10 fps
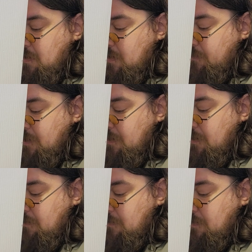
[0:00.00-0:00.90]
Come here,
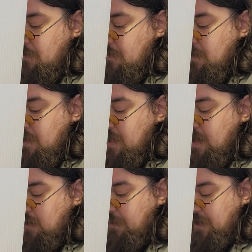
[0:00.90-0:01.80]
you.
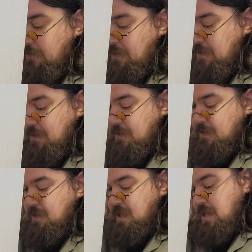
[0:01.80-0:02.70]
There we go.
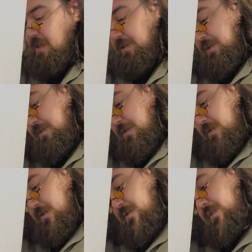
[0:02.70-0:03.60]
And I should do it.
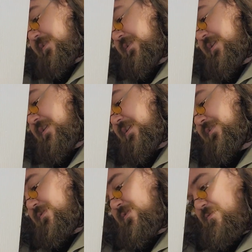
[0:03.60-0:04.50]
Let's see.
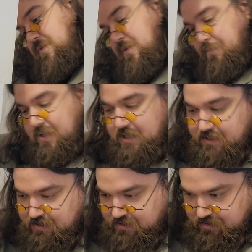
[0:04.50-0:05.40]
Get those screwed into
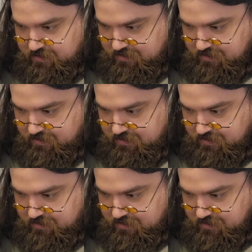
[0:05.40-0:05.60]
place.